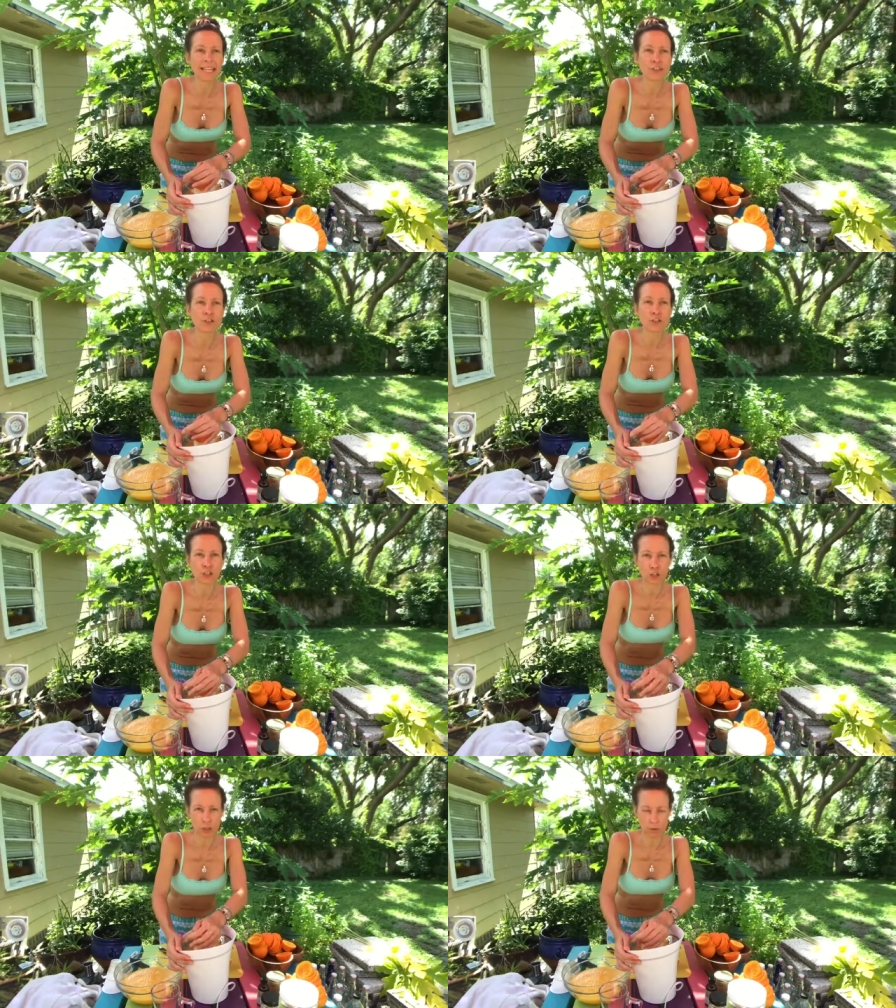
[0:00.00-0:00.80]
things you
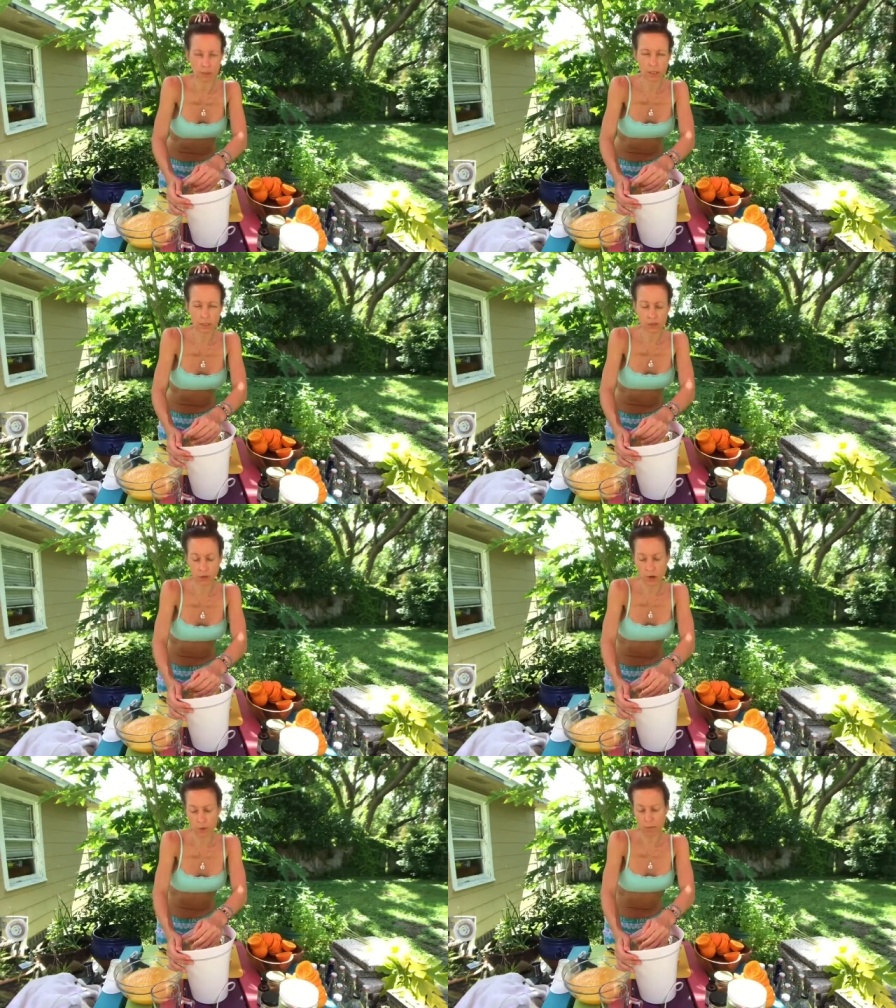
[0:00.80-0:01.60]
can do with
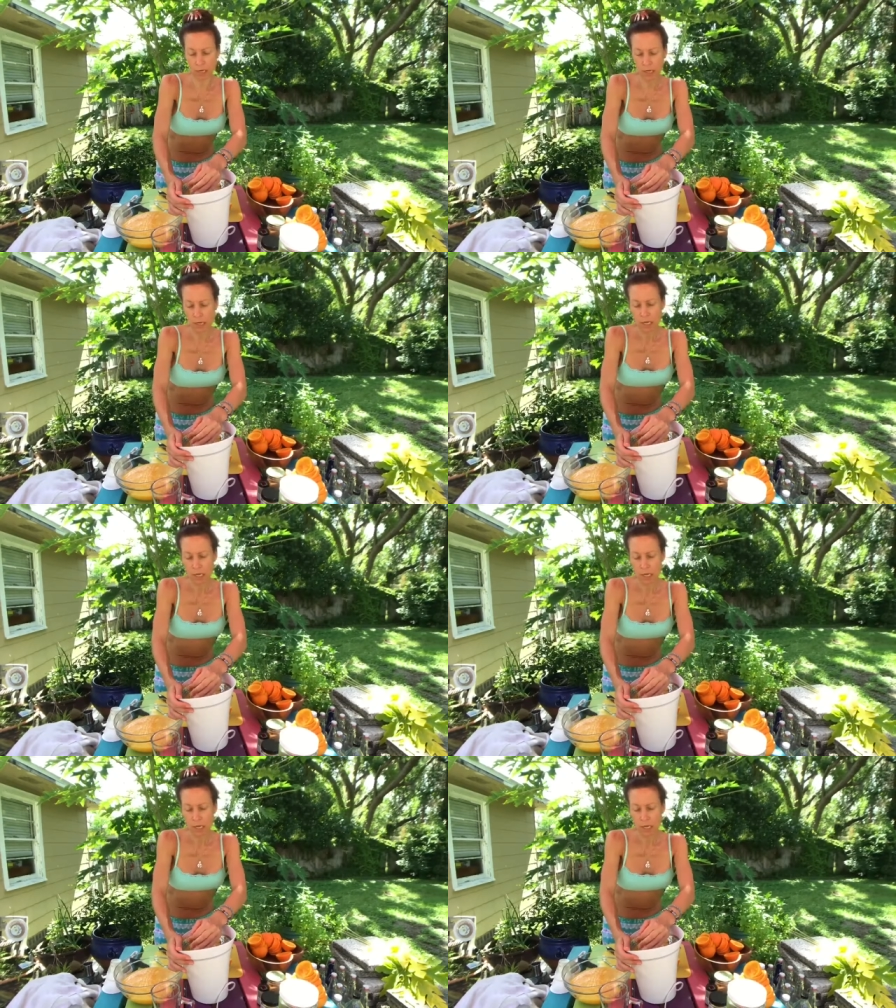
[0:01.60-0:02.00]
SCOBY.